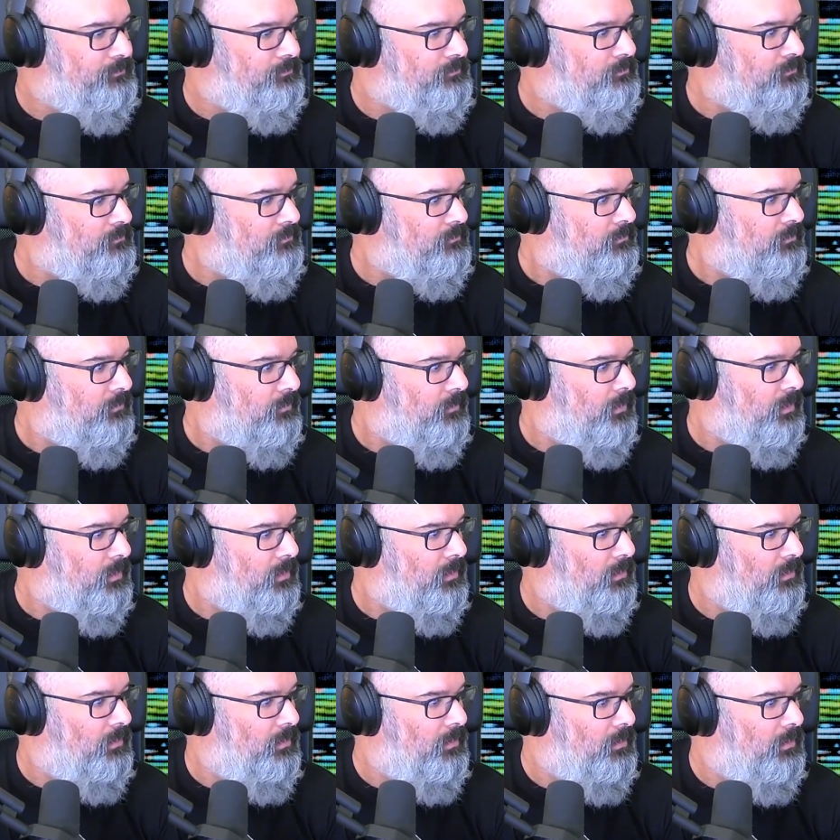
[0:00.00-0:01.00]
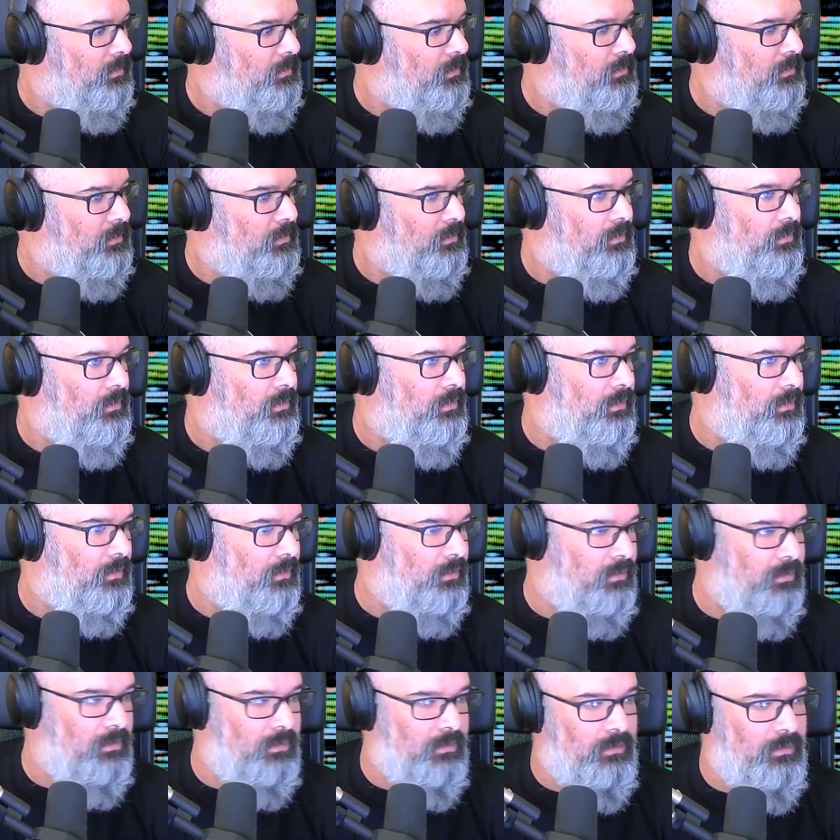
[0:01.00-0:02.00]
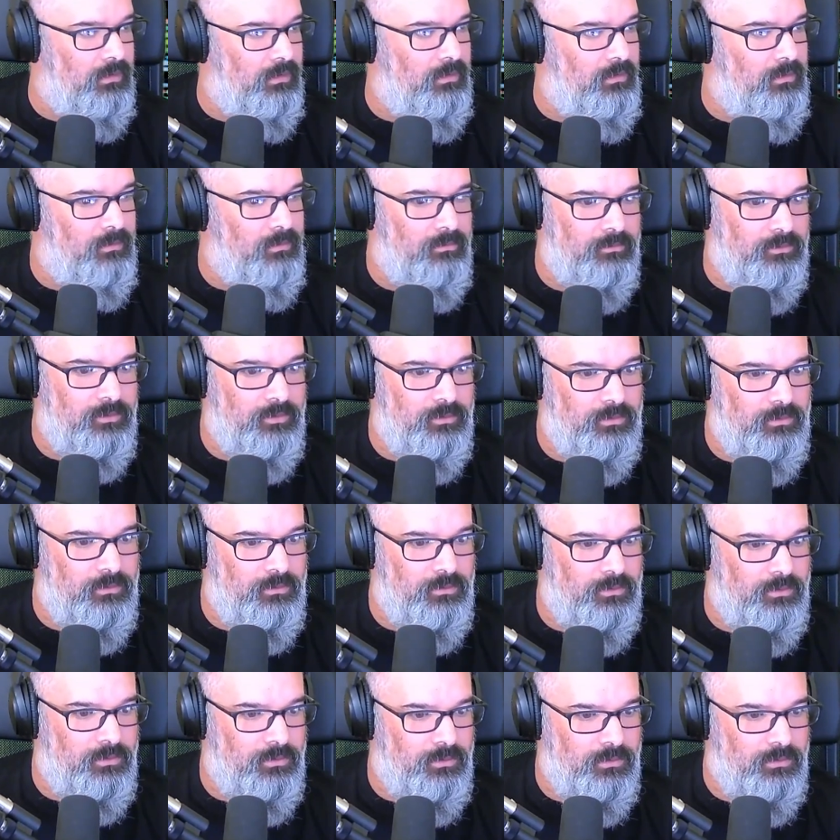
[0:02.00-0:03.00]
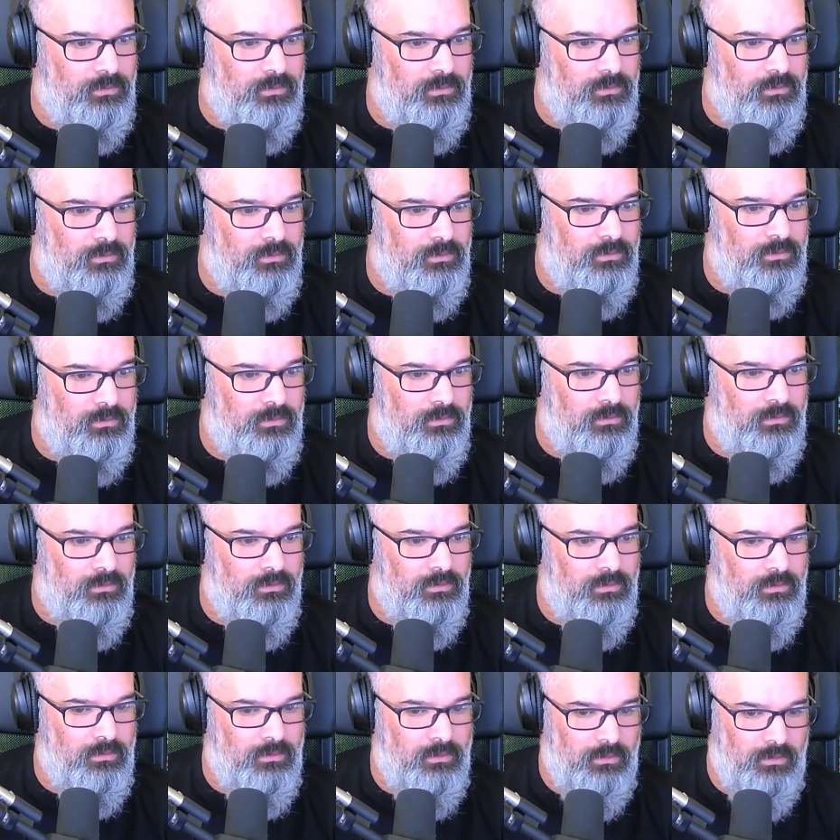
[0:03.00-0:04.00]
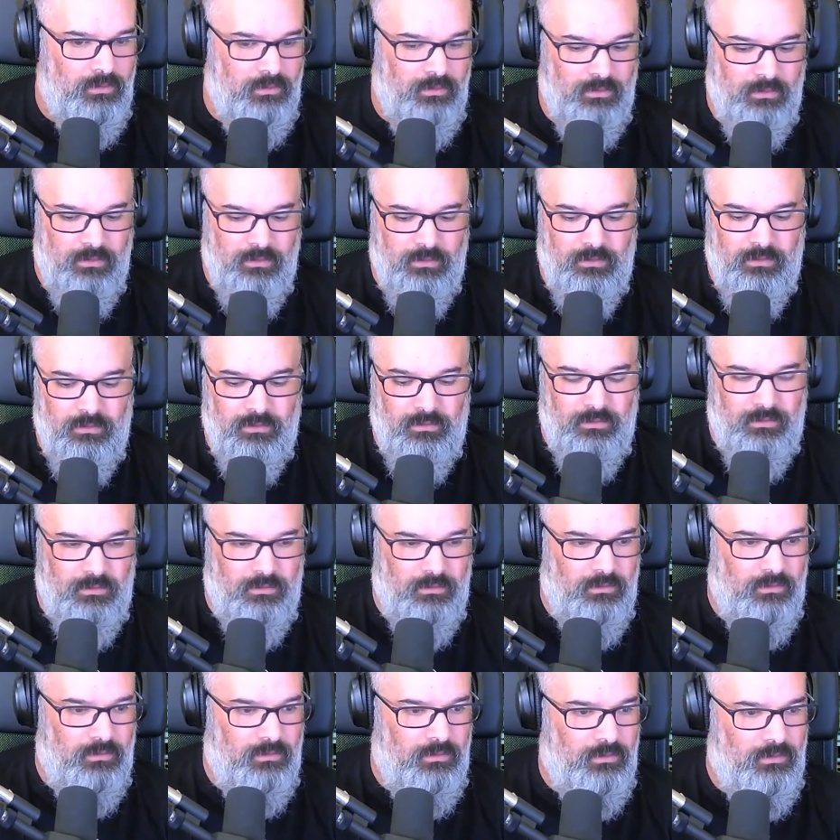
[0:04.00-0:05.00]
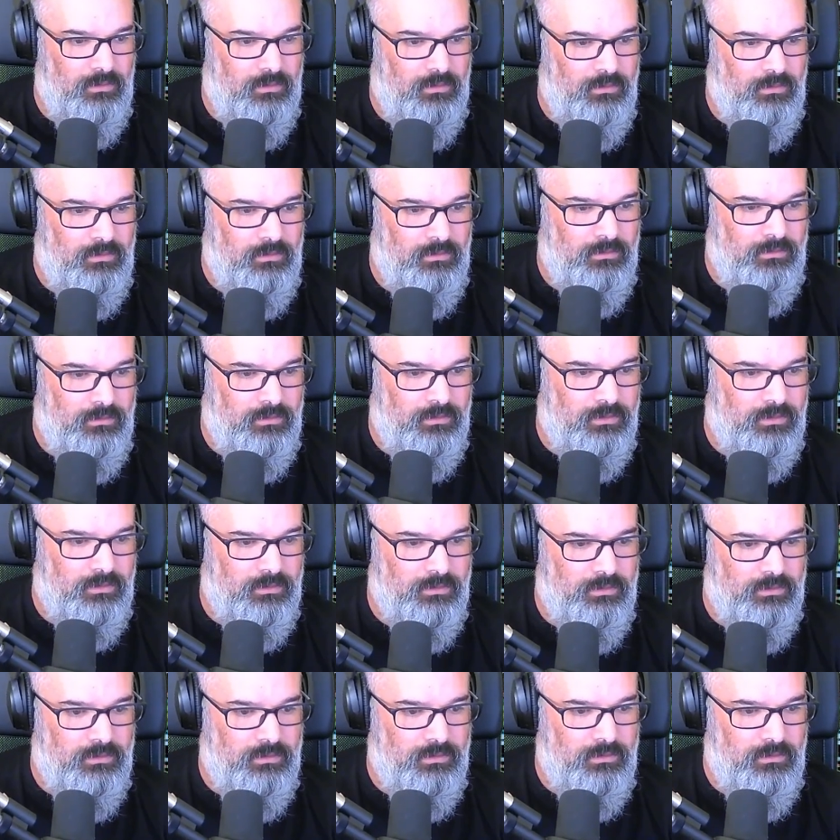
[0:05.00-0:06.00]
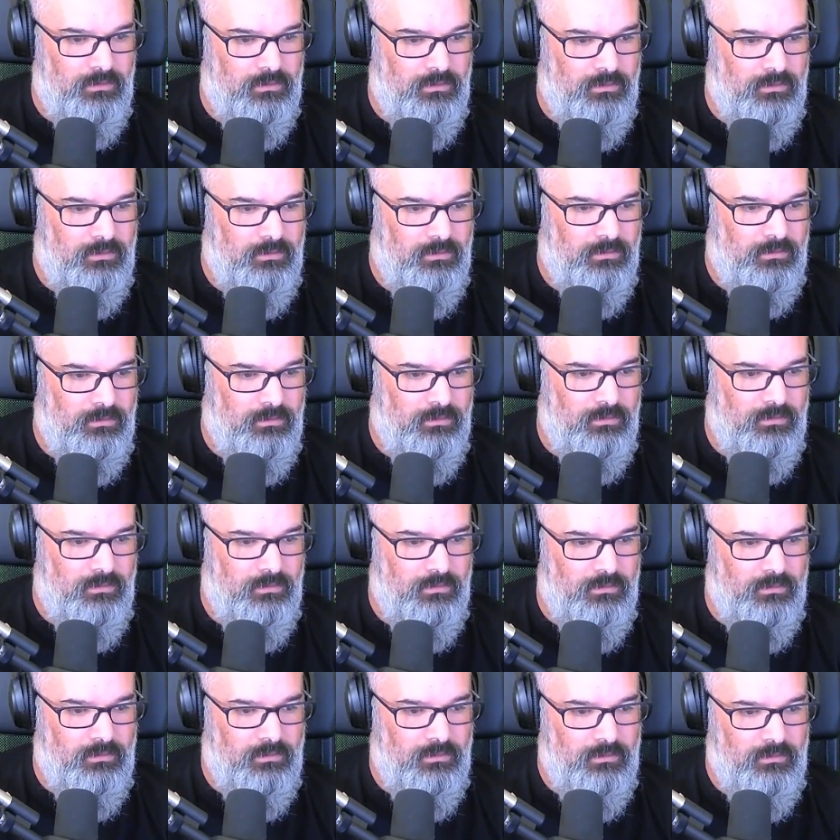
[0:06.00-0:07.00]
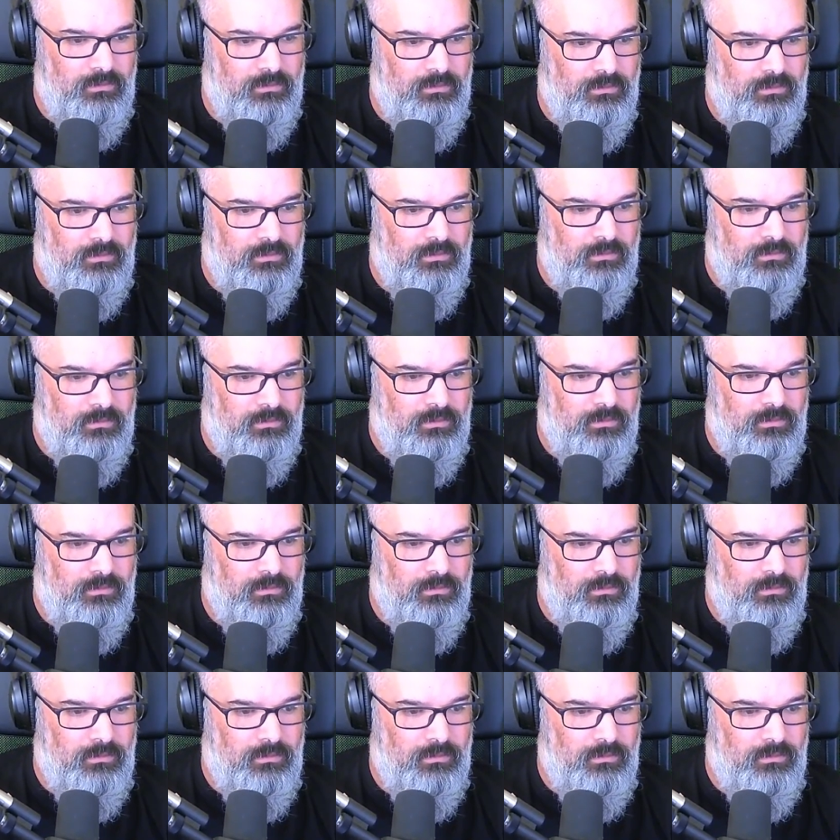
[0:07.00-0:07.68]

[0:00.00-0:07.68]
(silence)